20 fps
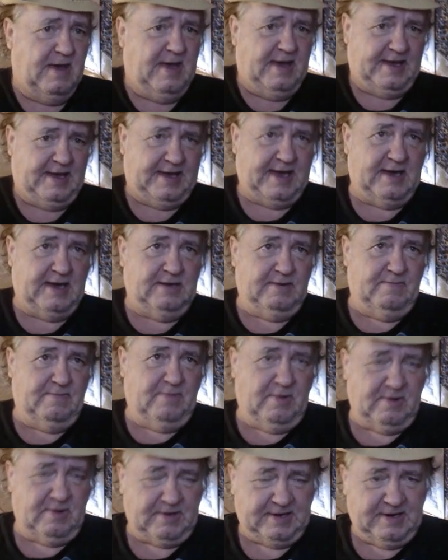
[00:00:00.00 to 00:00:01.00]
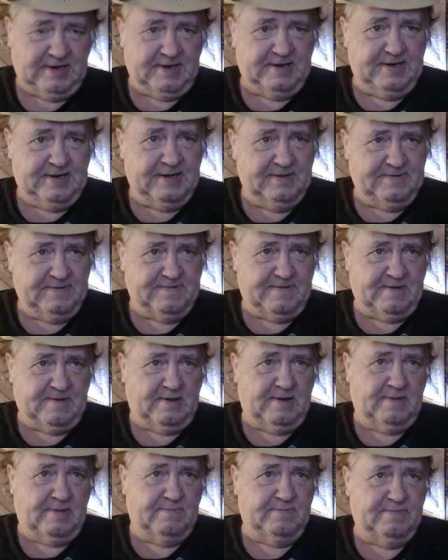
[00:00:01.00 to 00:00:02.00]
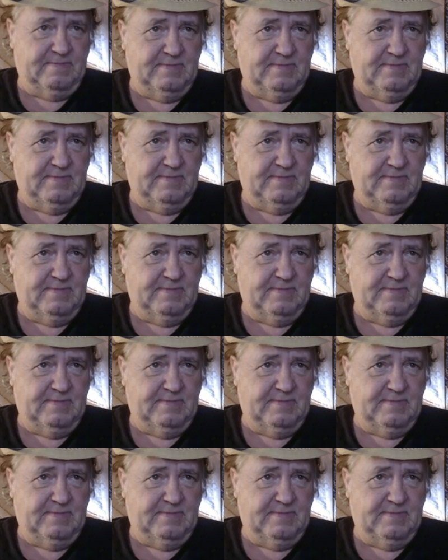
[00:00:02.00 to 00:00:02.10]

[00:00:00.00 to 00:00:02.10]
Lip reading: Kellen Moore got his job.